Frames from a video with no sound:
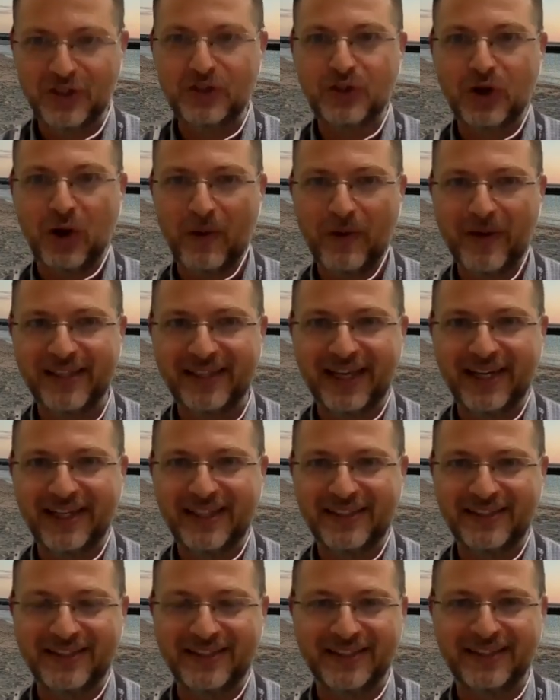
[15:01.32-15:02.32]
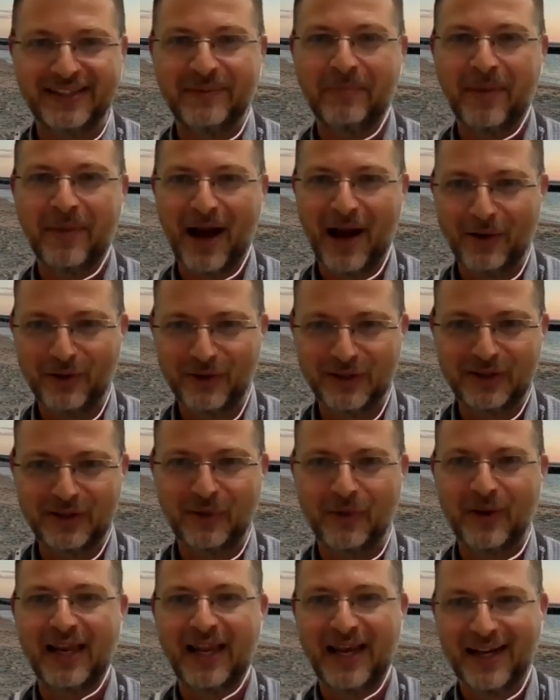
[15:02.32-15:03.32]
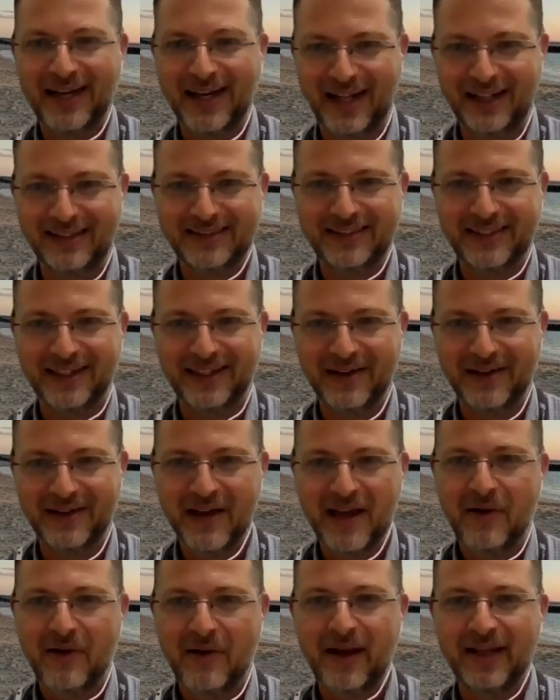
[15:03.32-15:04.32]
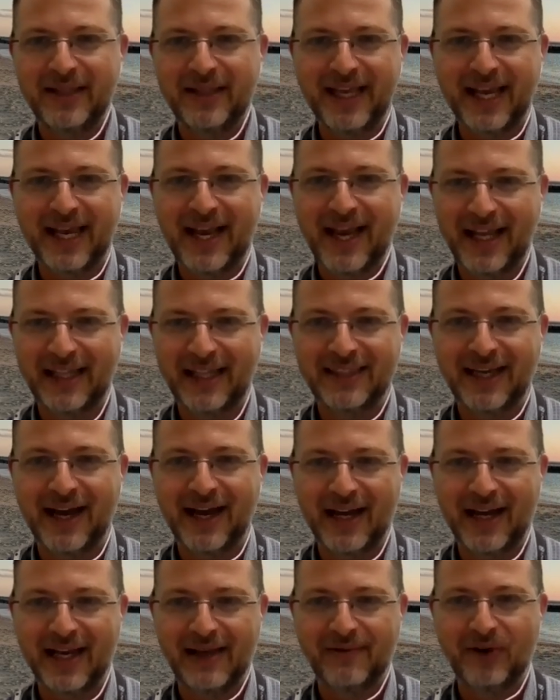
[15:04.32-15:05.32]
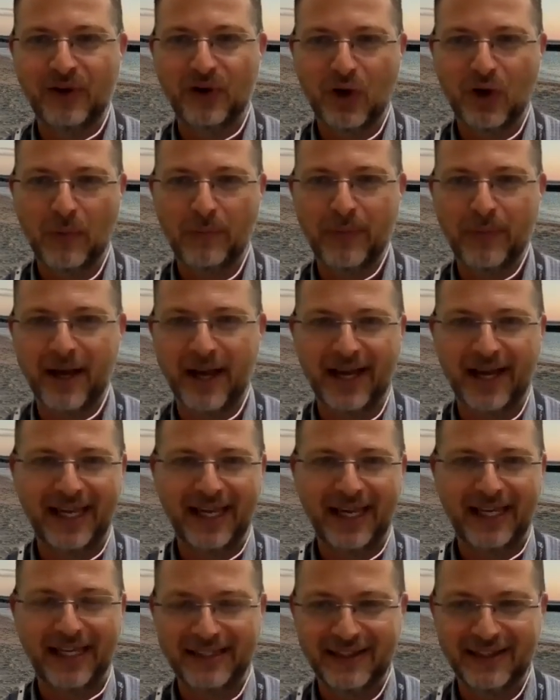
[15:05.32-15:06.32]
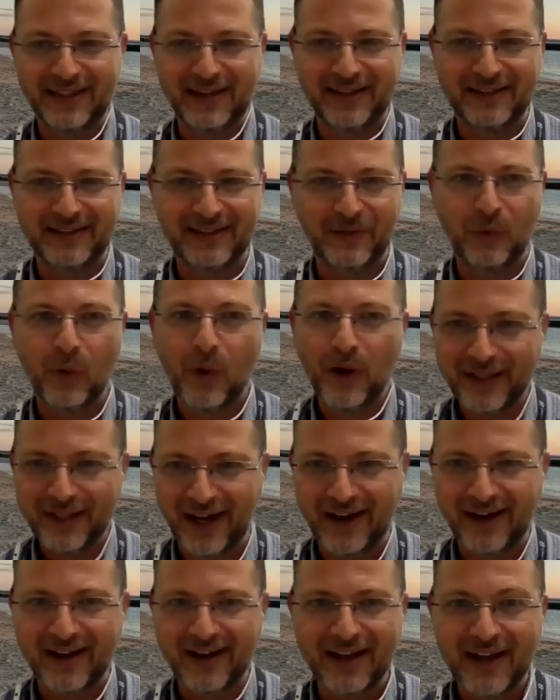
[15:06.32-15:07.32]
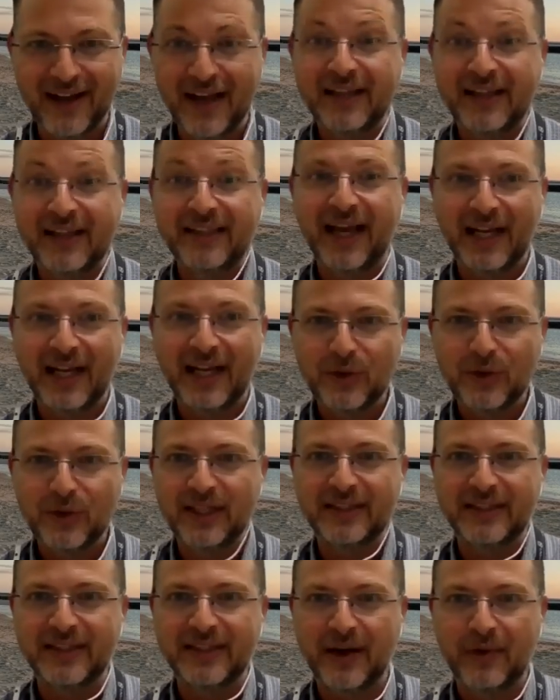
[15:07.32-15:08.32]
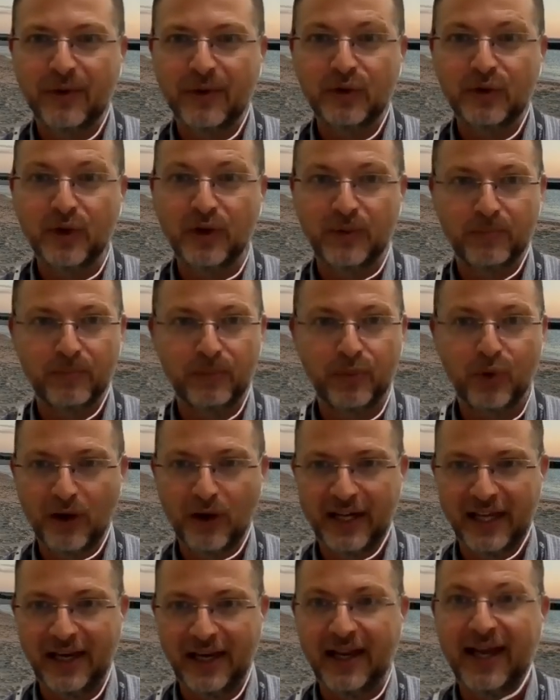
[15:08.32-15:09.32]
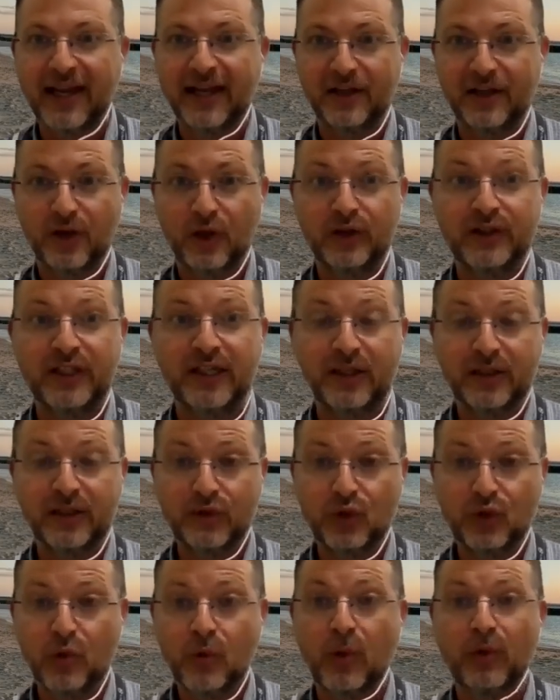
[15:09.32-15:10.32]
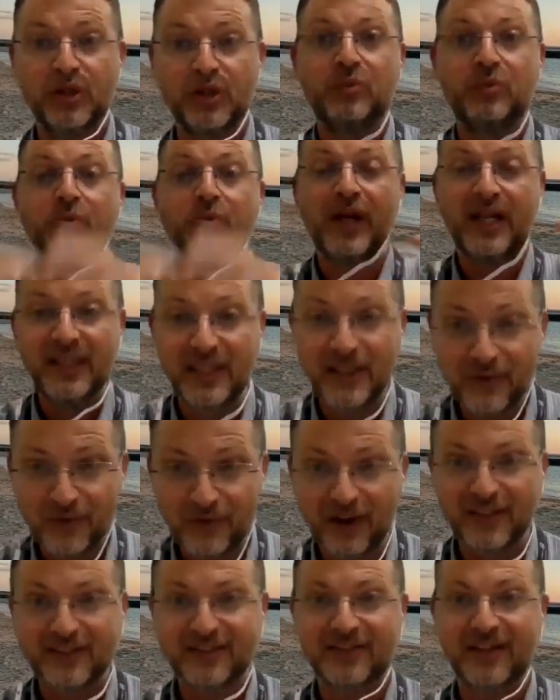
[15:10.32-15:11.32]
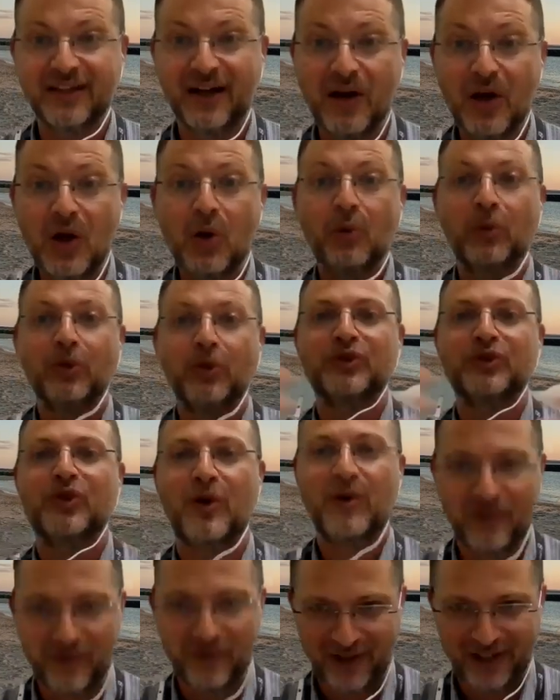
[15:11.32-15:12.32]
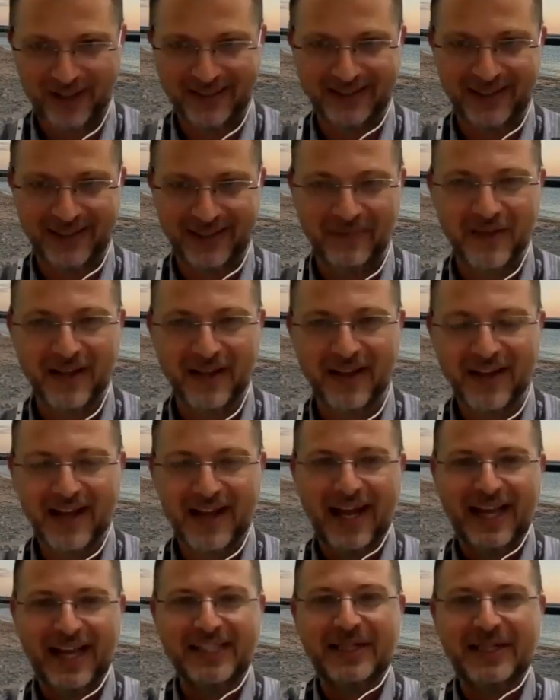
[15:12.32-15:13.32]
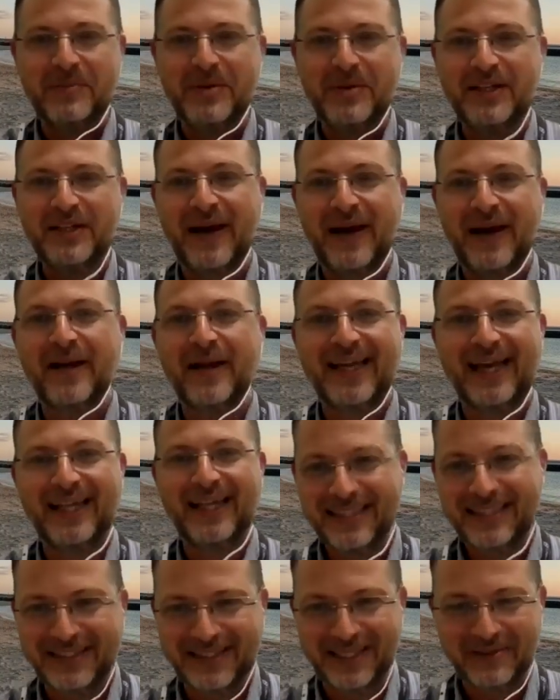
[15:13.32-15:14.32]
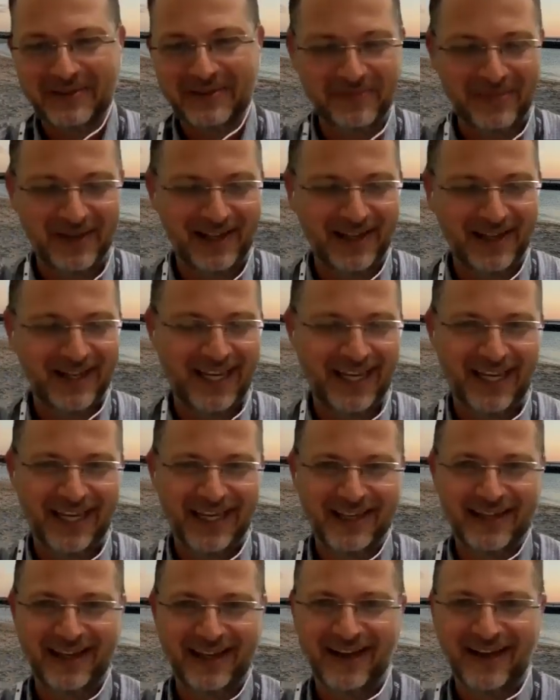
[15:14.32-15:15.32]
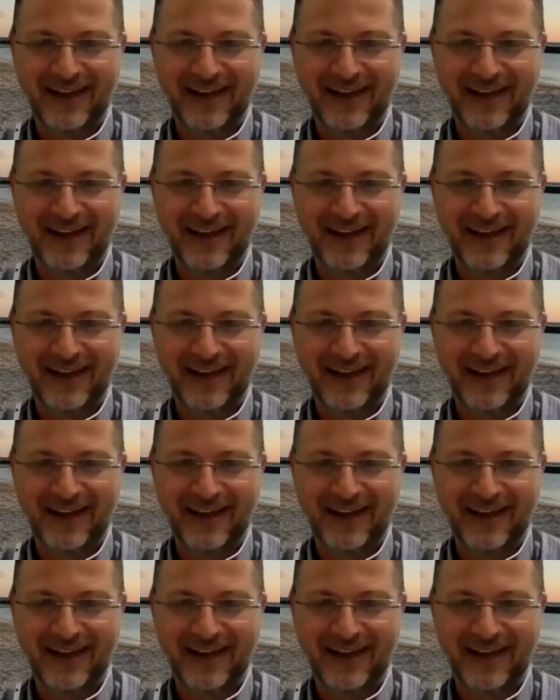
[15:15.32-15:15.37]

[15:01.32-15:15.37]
showing that the mouse with lung cancer, when they had high level of copper in the water, they were doing poorly. Like, the tumor was spreading faster, was growing faster. In the meantime, another team in